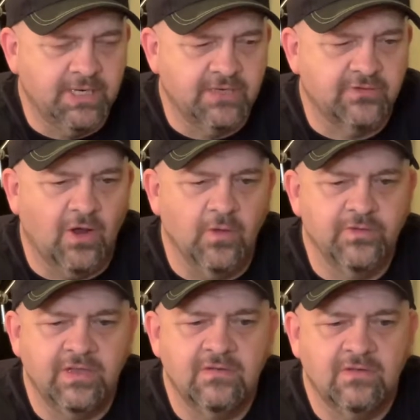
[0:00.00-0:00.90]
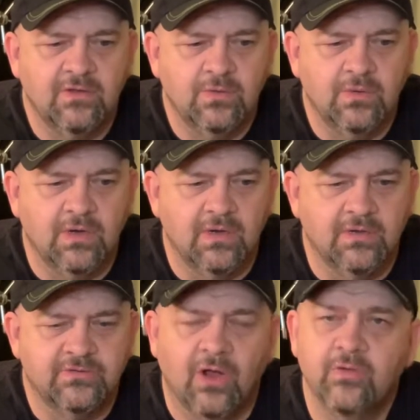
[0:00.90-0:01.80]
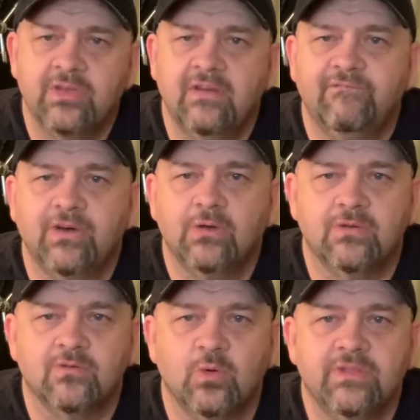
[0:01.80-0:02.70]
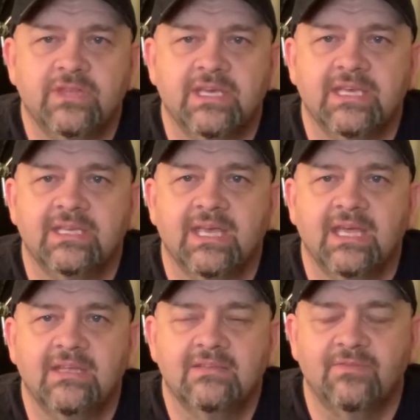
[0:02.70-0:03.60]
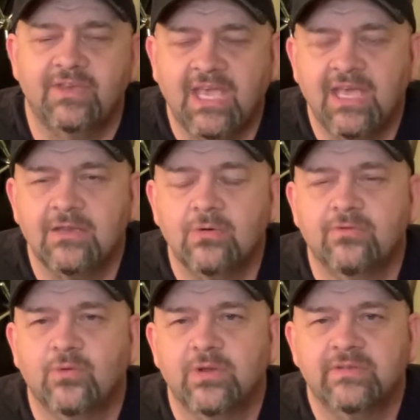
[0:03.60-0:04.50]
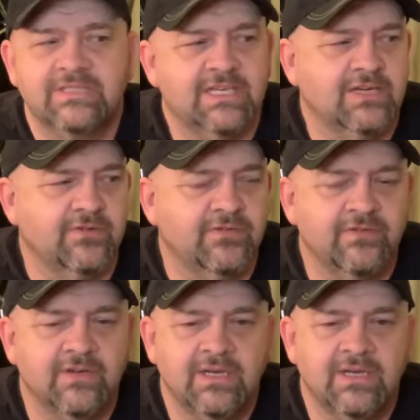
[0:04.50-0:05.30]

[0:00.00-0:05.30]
it draws into focus one thing, and that is if you can't do it for yourself,